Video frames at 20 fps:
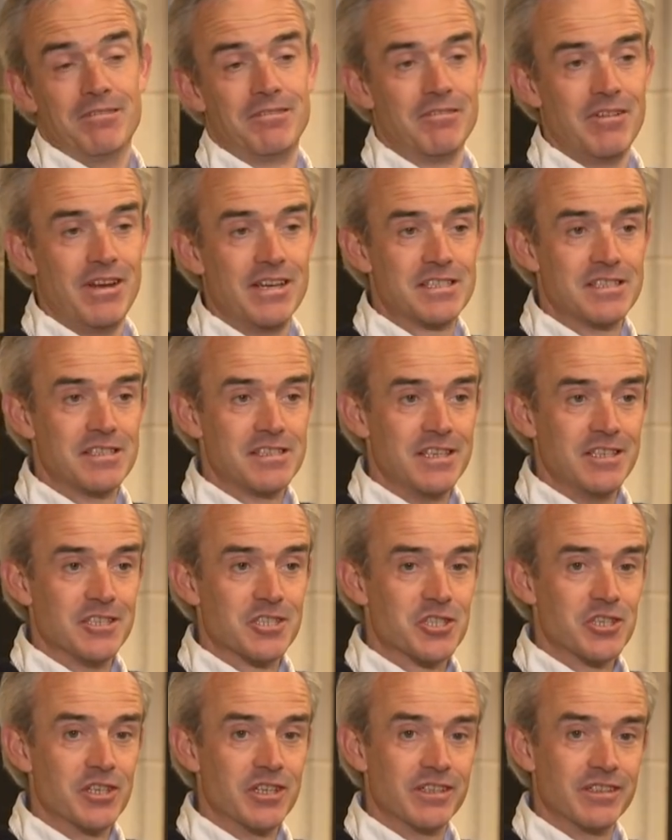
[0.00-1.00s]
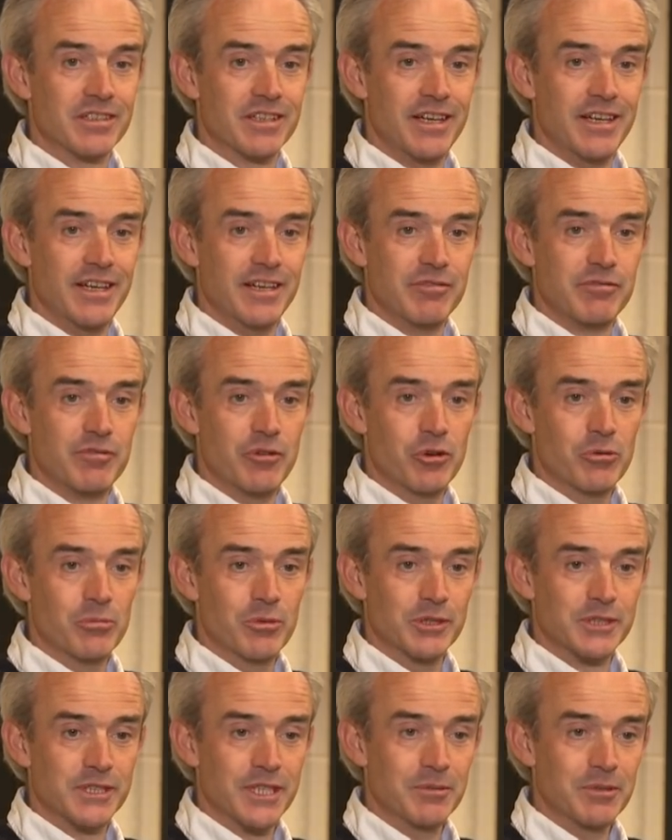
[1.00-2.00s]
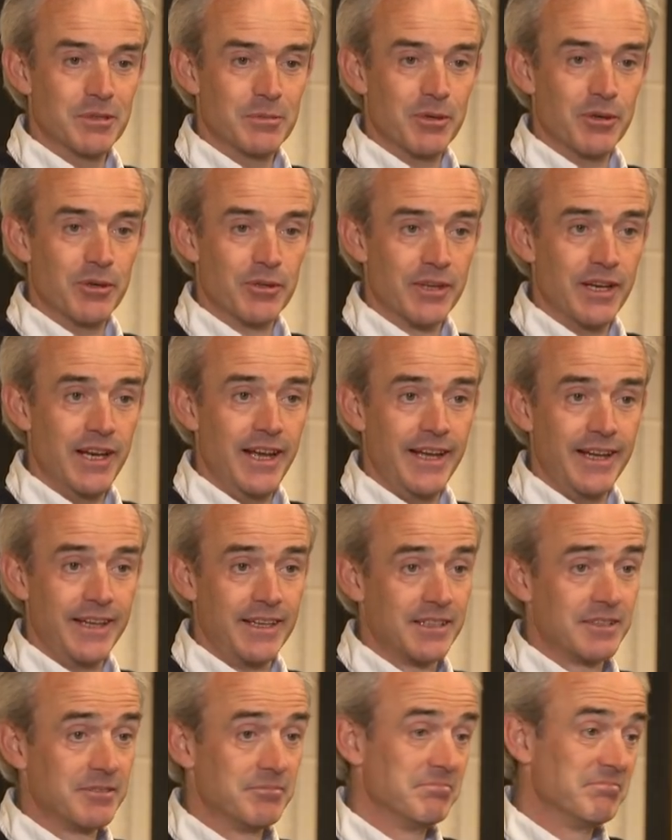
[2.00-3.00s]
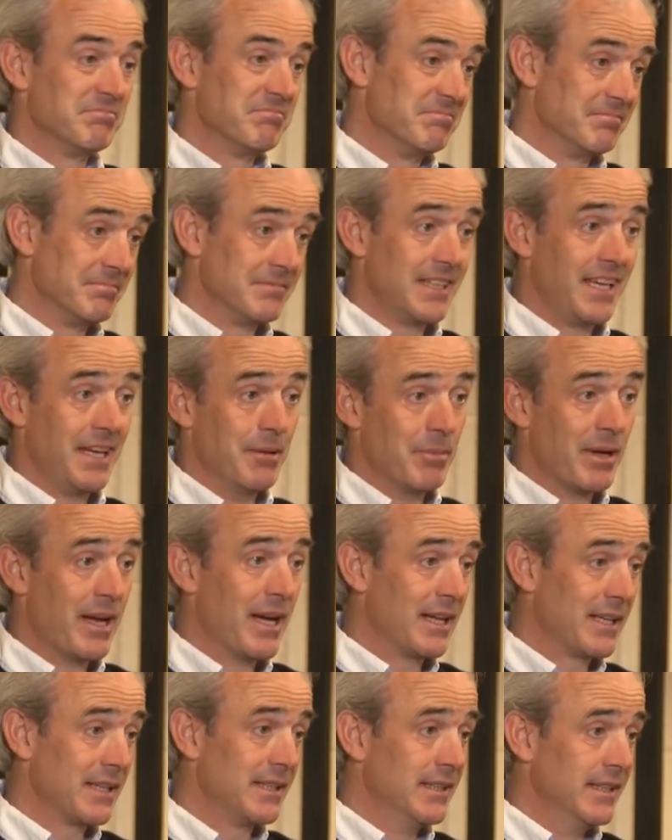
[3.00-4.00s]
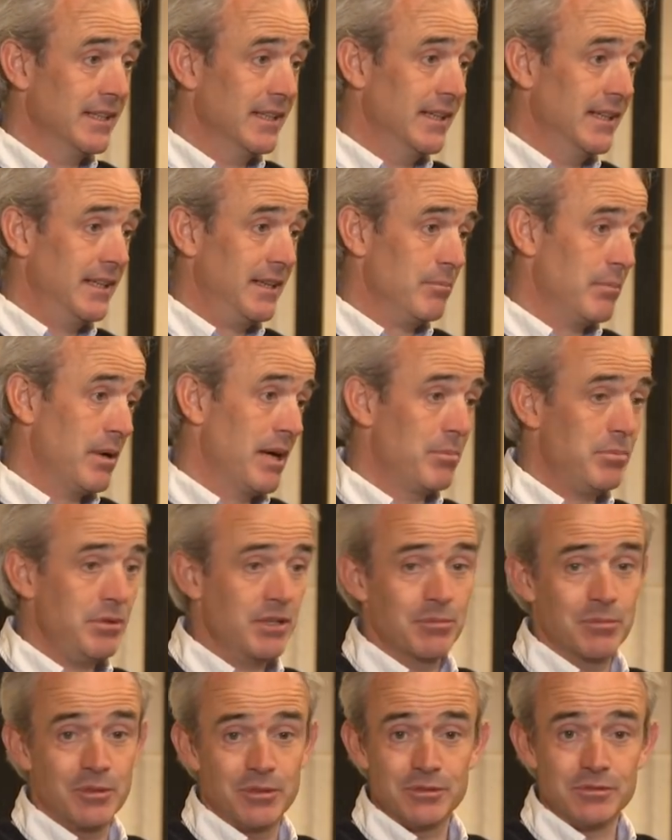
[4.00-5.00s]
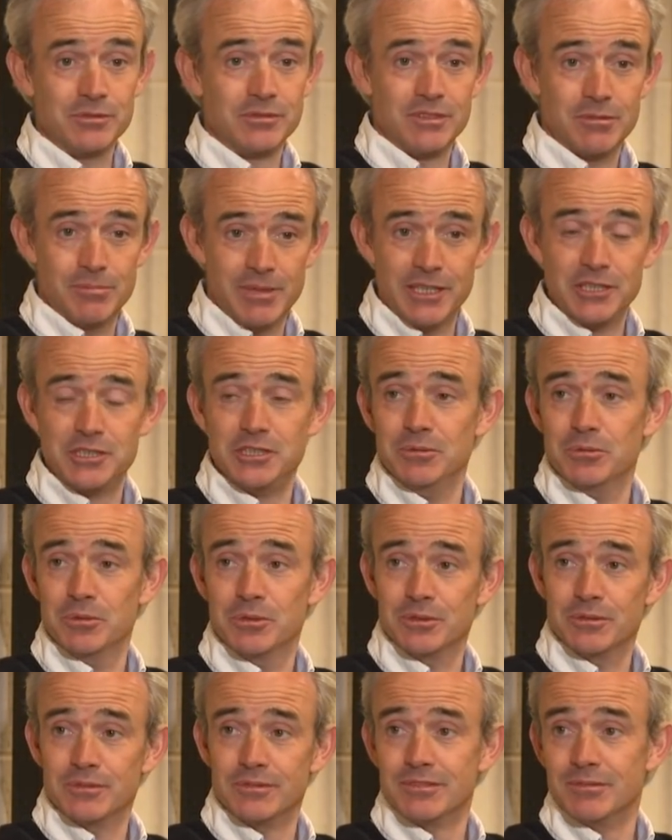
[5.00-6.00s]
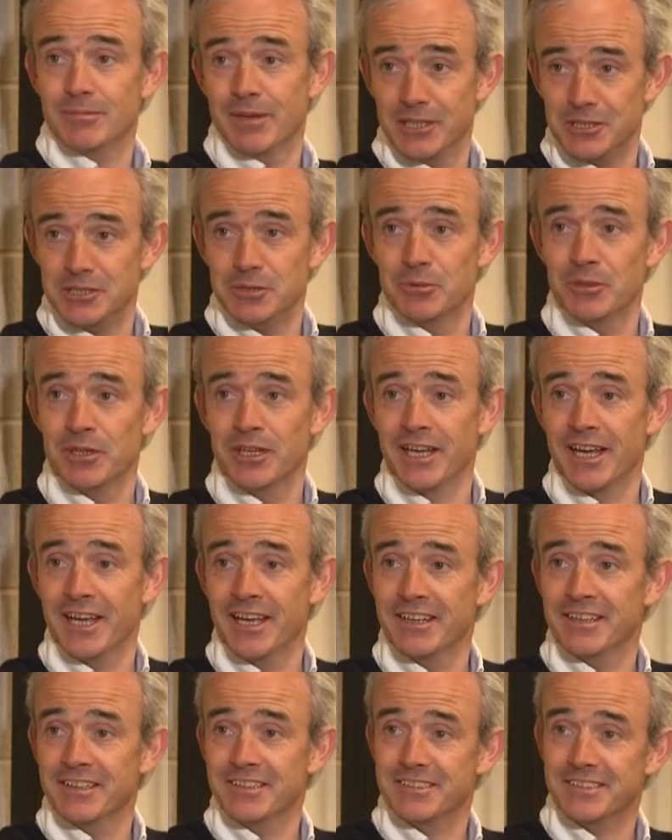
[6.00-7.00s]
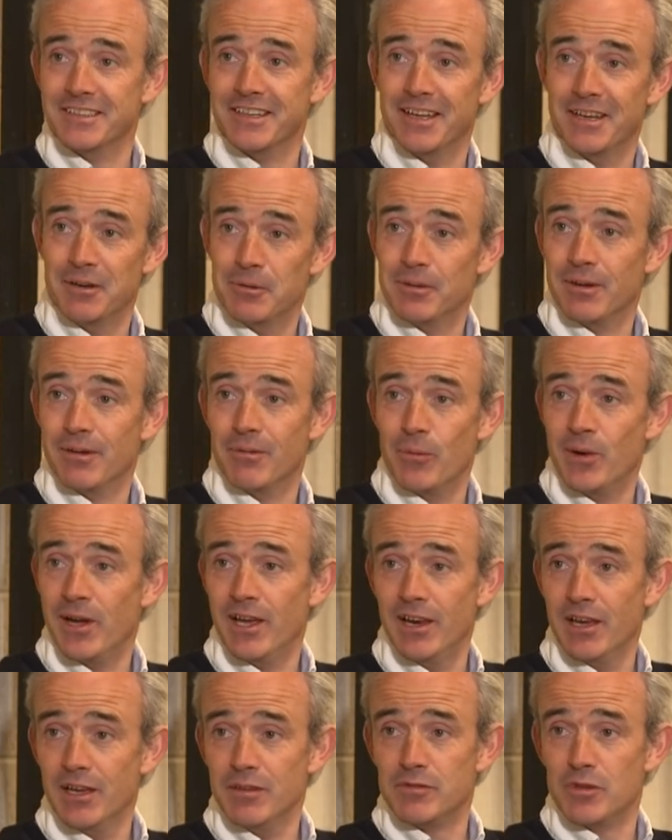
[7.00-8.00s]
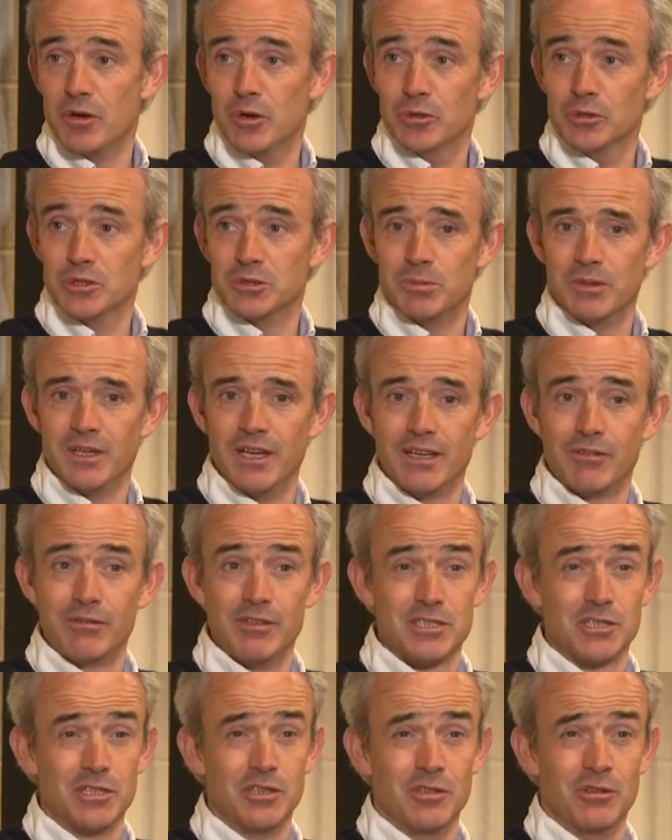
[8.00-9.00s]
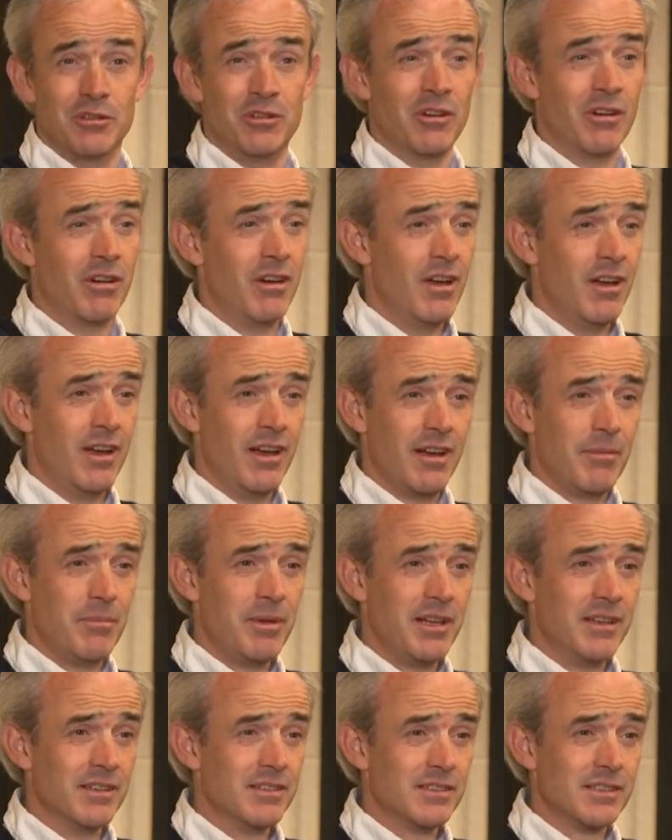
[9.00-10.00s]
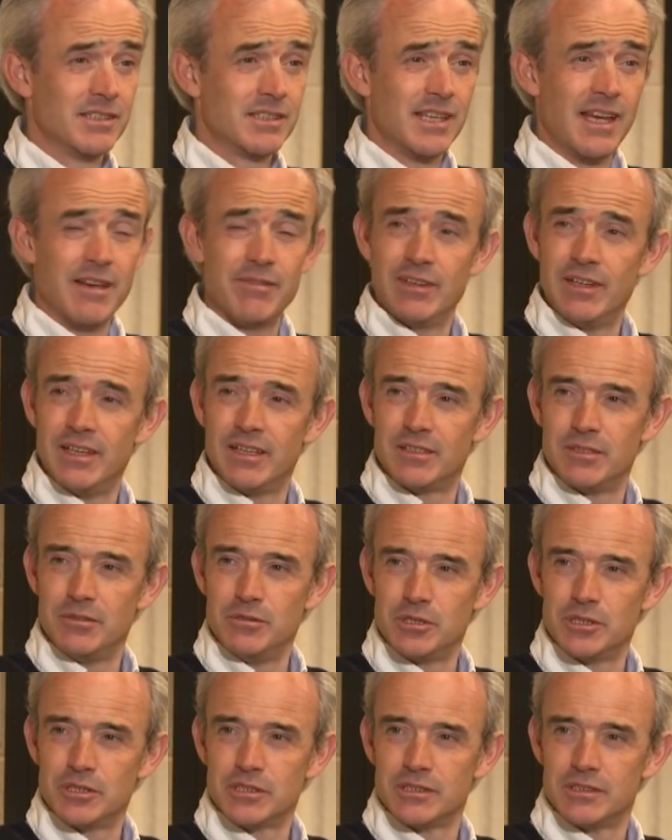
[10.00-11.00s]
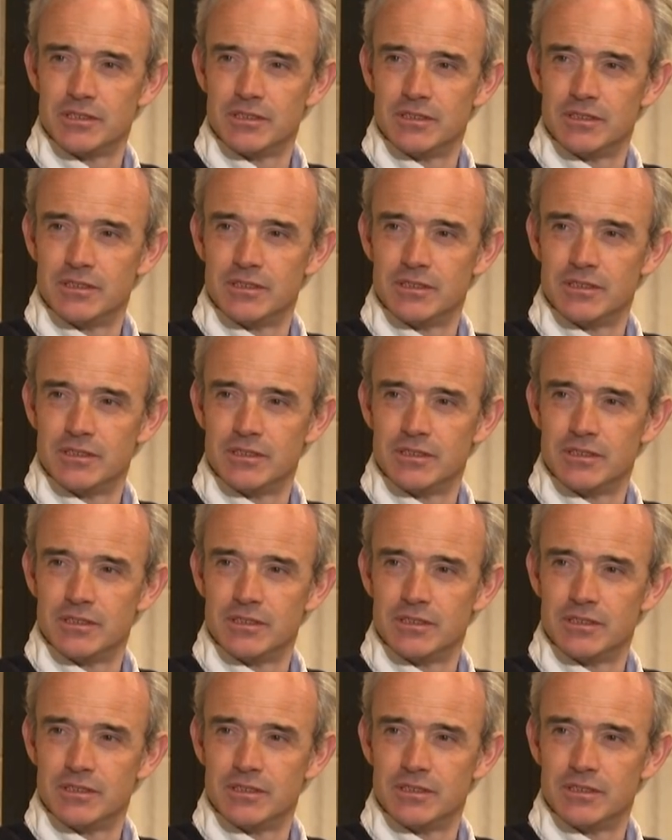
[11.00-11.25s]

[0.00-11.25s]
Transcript: the rest is history. Uh, four months out with a broken leg, came back, Papillon won, Comanche won, Comanche won again, and away life goes. Mm. But like Risk of Thunder, I mean, seven Latouches